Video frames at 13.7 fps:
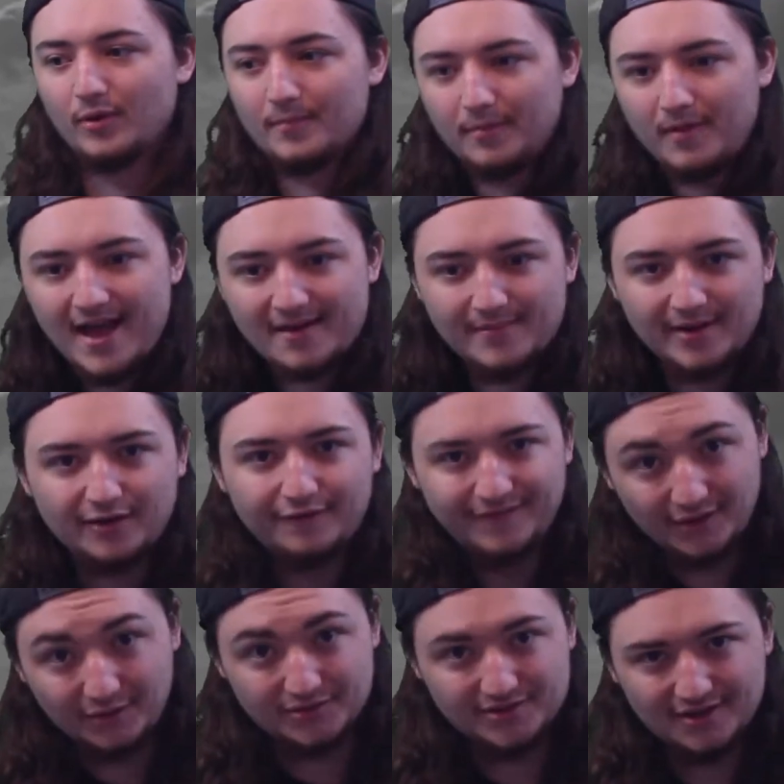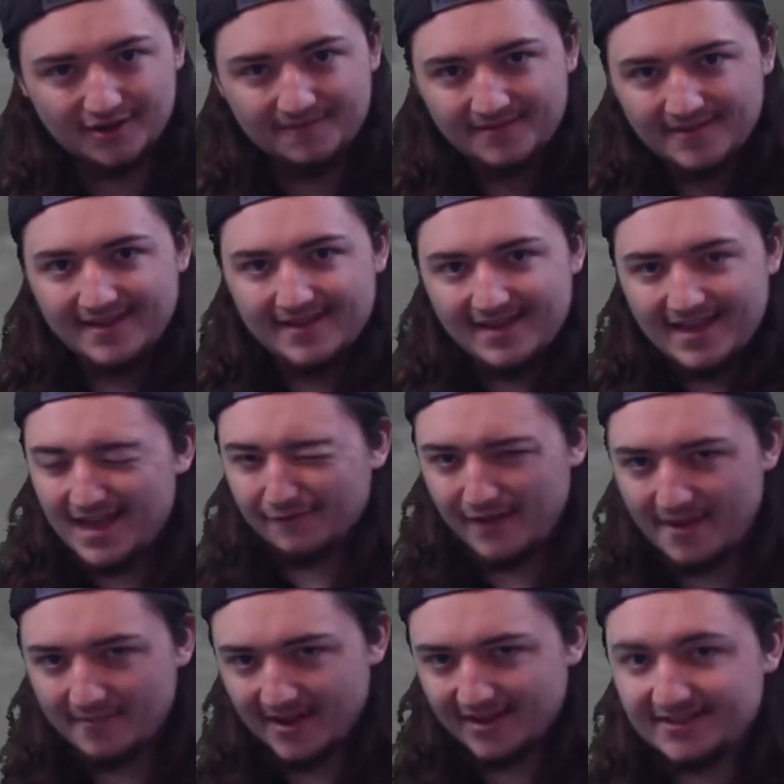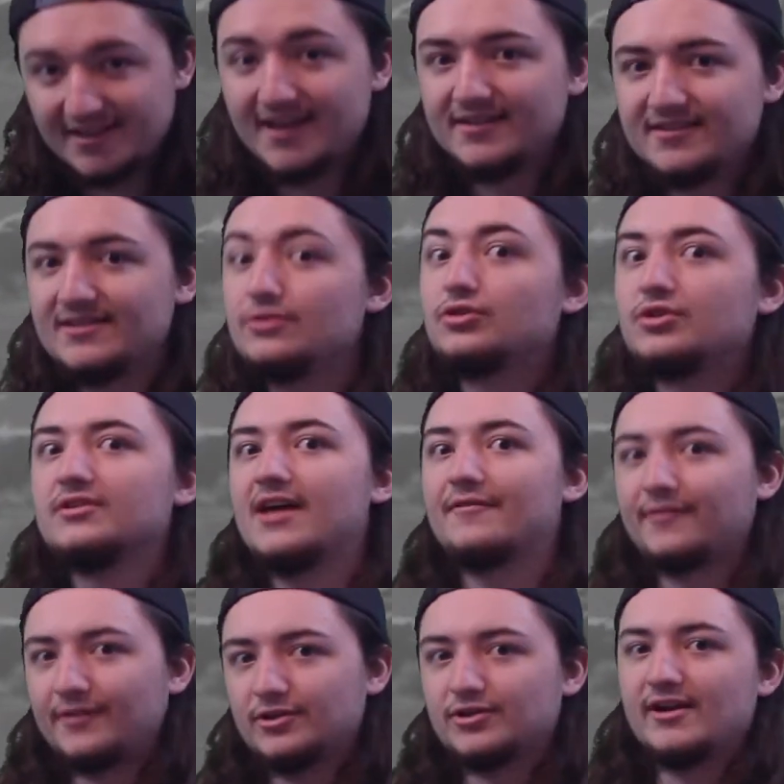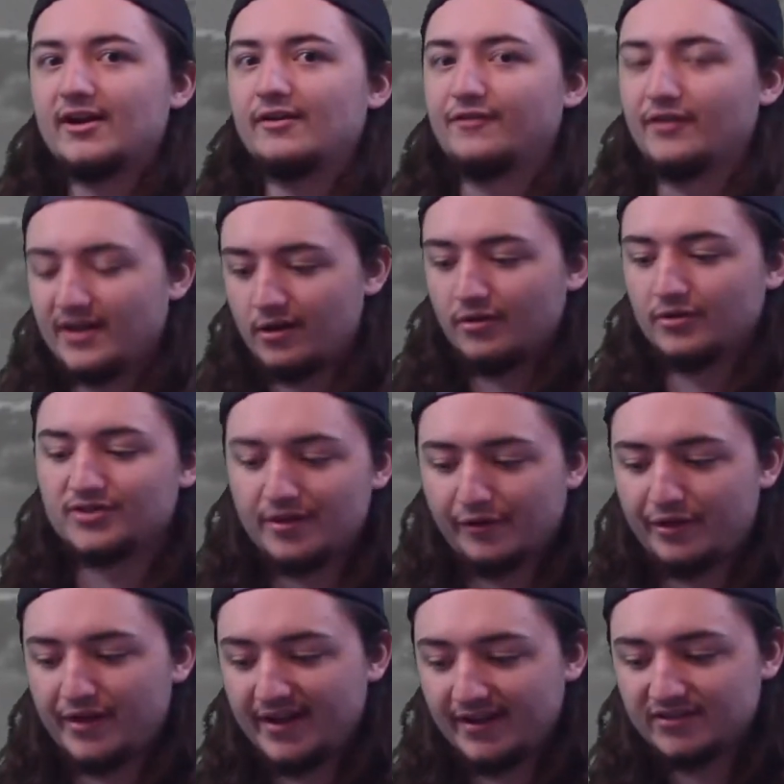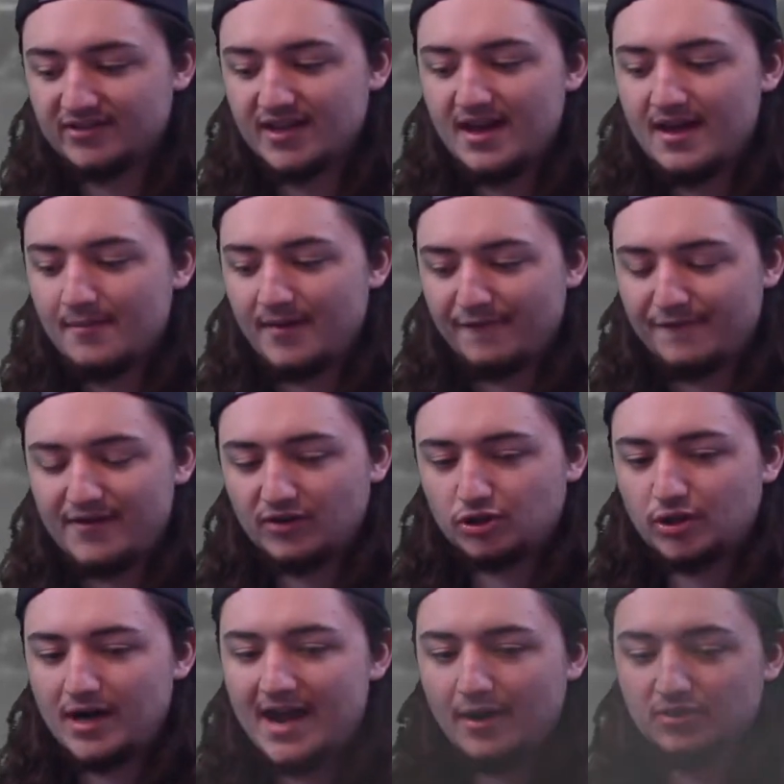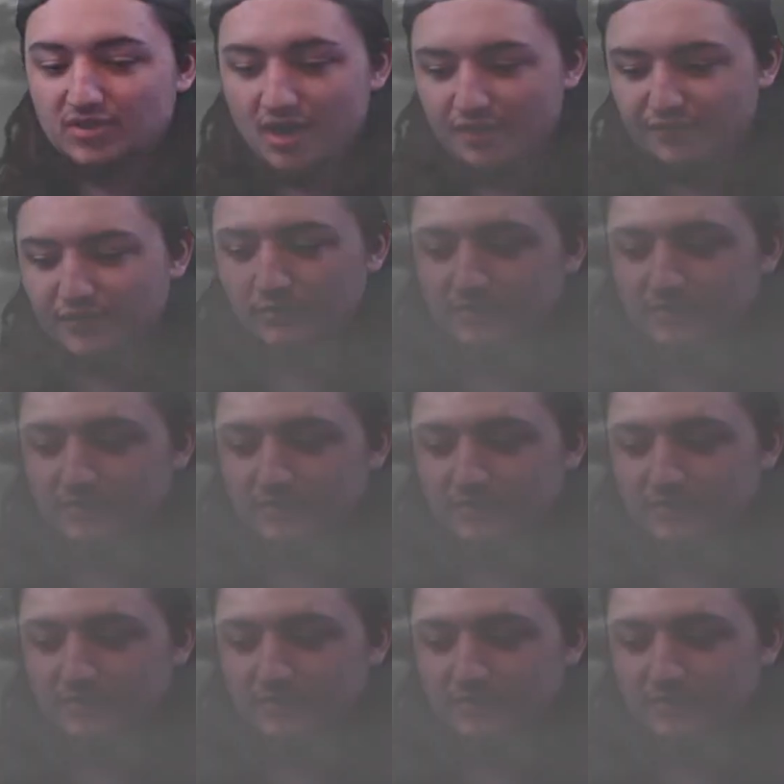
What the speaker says: a black metal filter, if that makes sense. You should definitely try it out if you like all those other things. My favorite track was Of Your